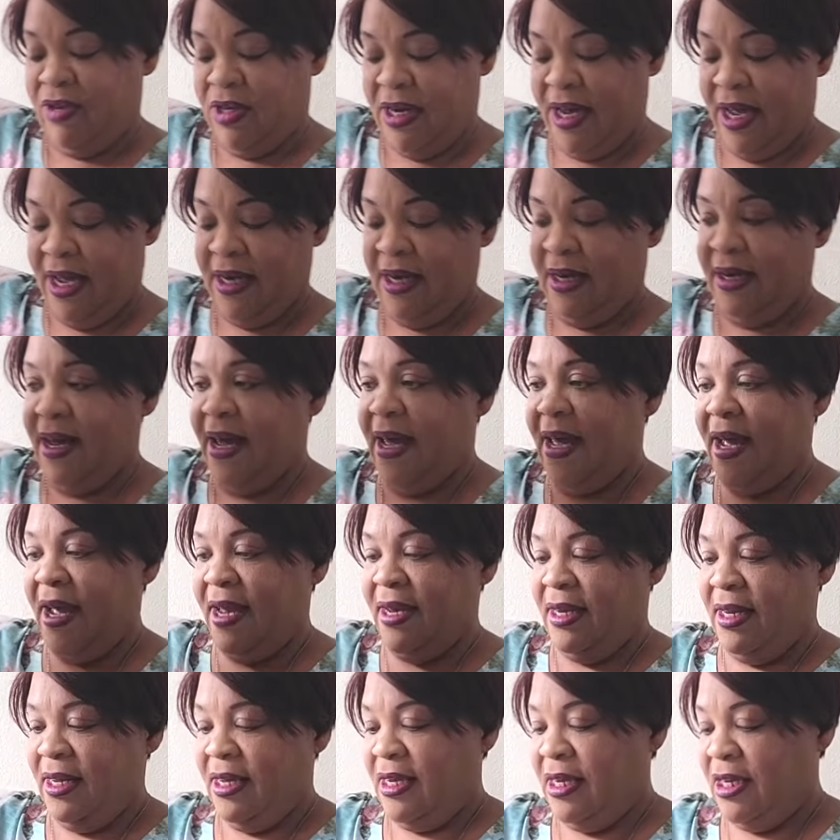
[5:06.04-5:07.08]

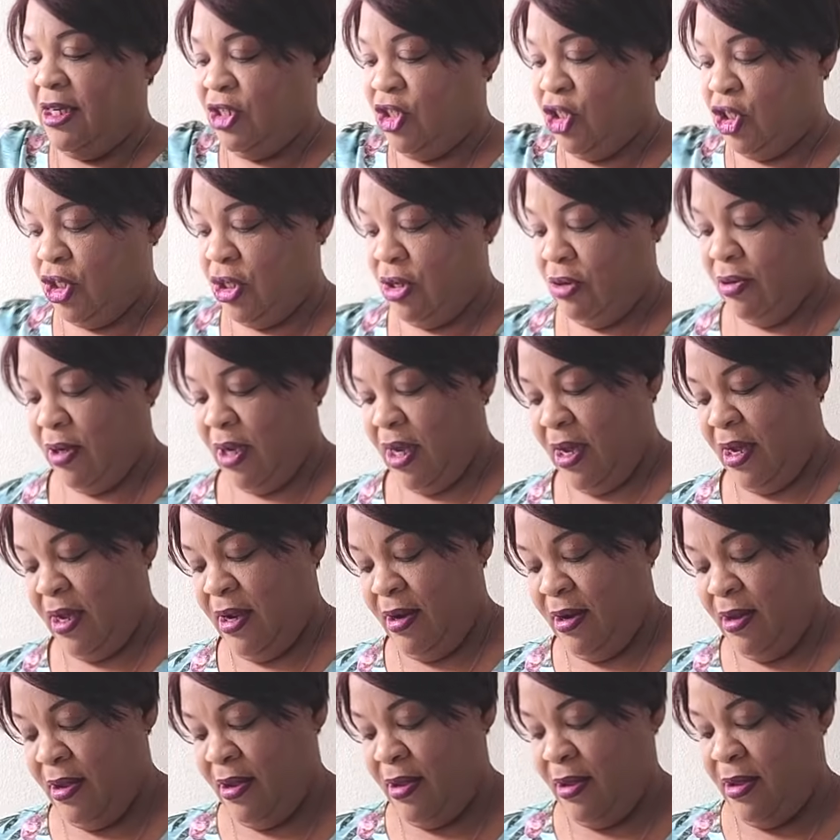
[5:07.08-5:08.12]
ninety-nine each, okay?
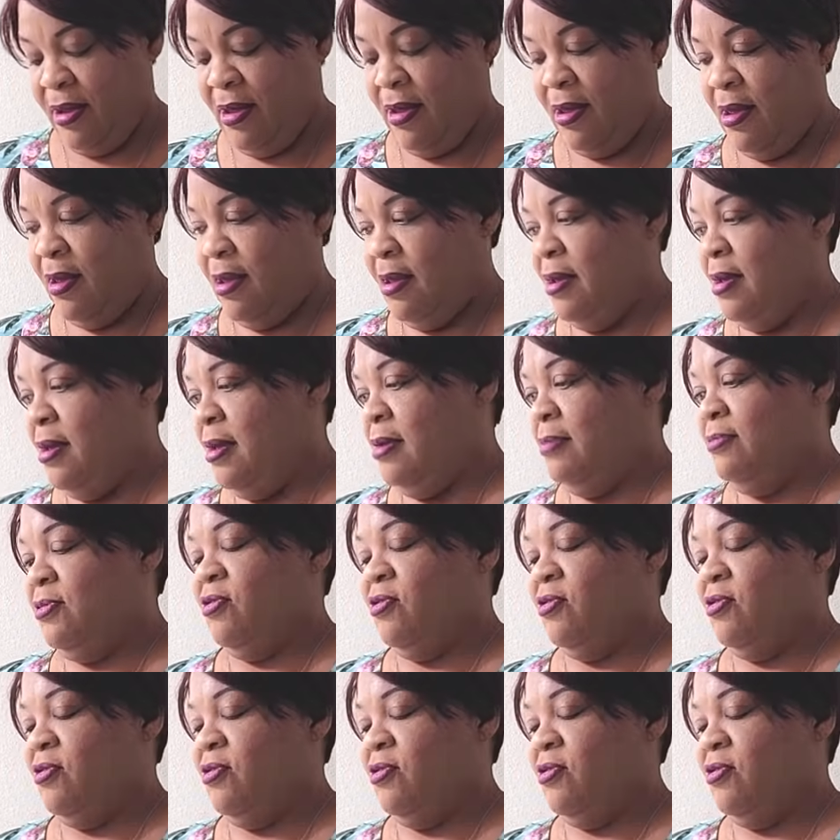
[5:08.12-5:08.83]
I'm